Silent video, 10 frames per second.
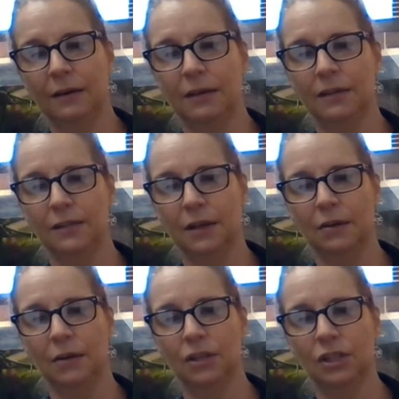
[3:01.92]
So
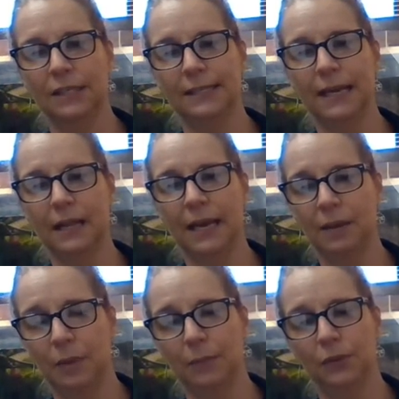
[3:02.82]
she does not
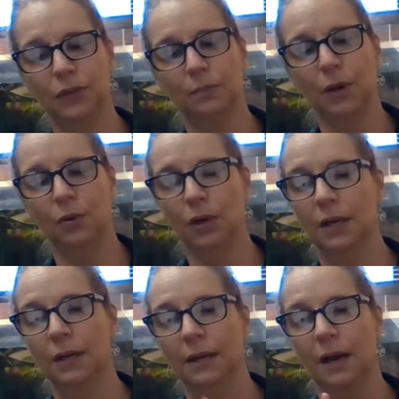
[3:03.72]
like people to poke
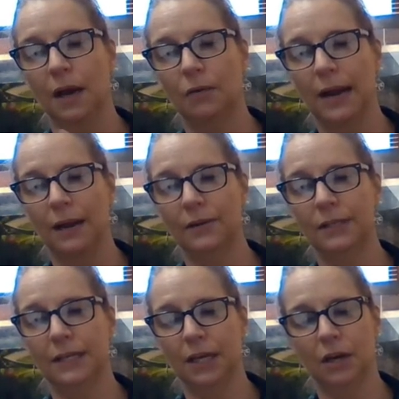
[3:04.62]
around
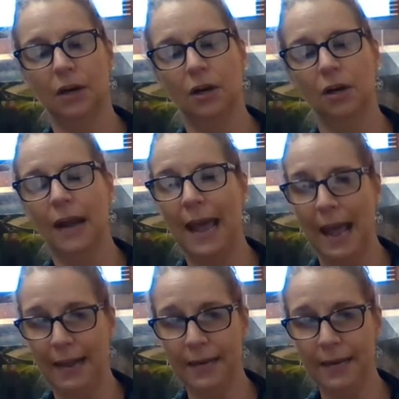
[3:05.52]
near her head,